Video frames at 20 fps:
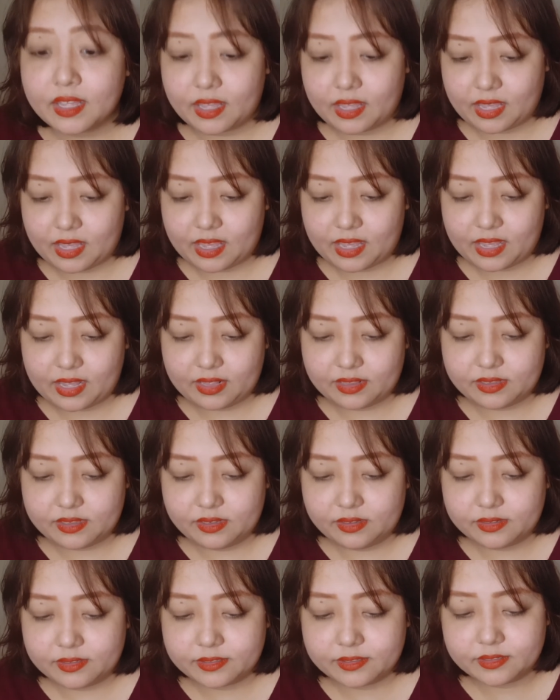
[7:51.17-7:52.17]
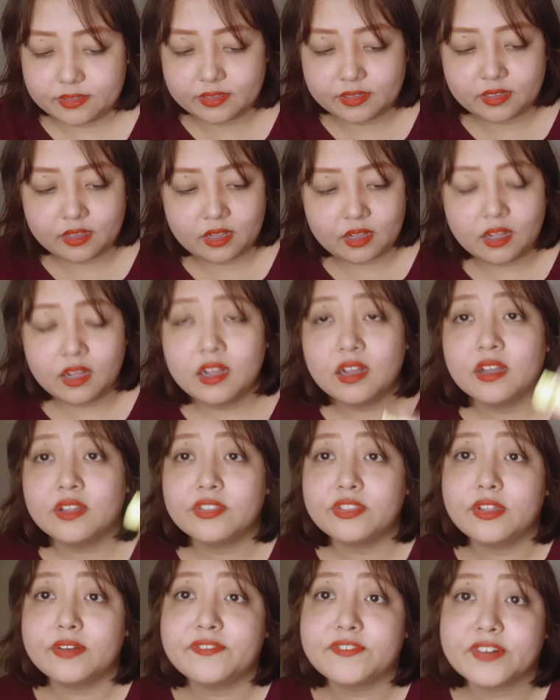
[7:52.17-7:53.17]
And
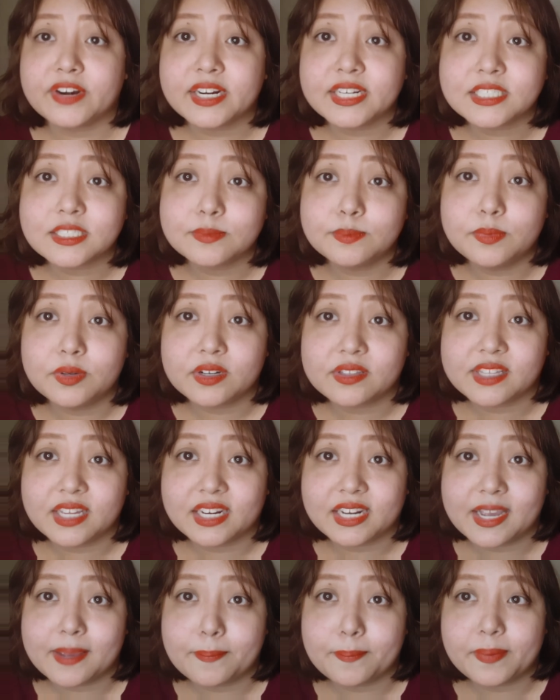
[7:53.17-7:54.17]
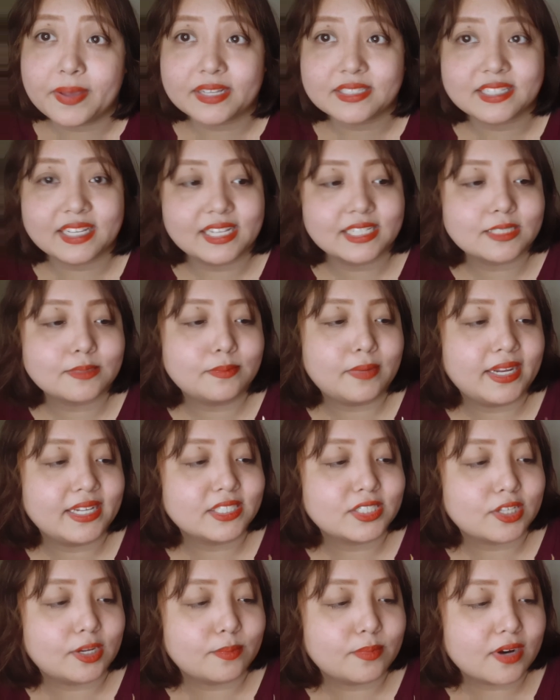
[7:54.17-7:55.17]
the first book that I picked is My
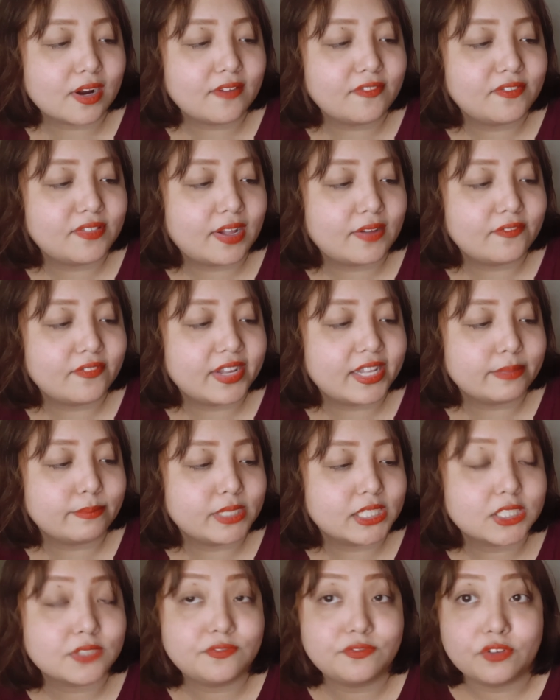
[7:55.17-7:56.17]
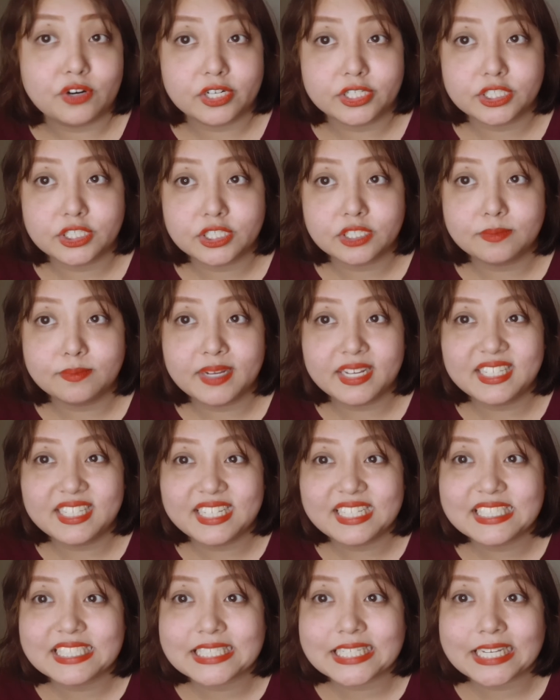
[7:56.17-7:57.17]
Summer of Love and Misfortune by
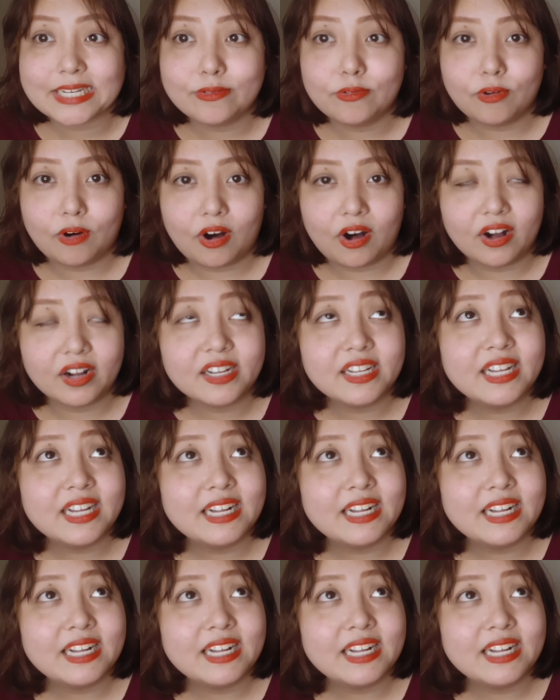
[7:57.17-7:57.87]
Lindsay Wong.